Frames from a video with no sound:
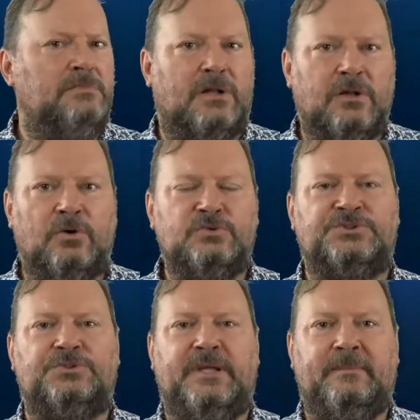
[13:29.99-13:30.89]

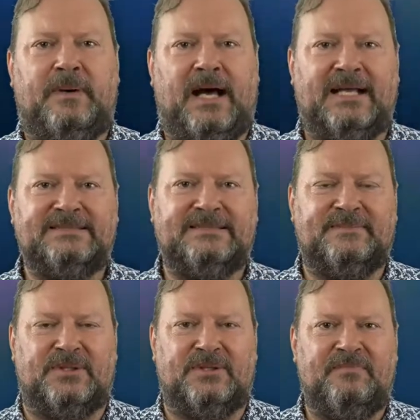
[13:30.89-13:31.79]
close to
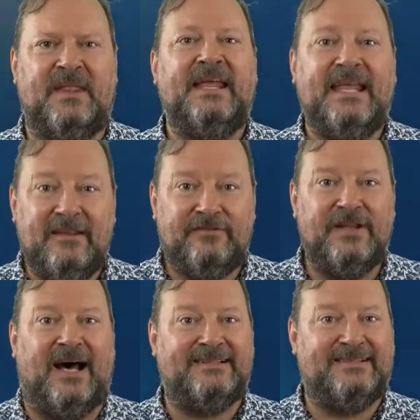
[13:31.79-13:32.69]
impossible, if
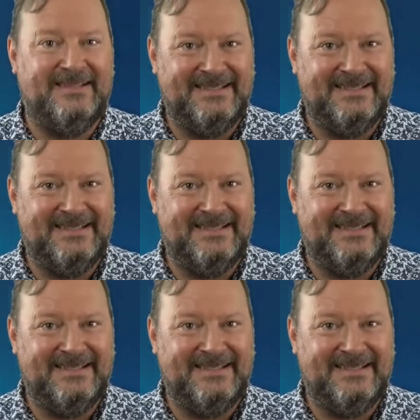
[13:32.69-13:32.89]
not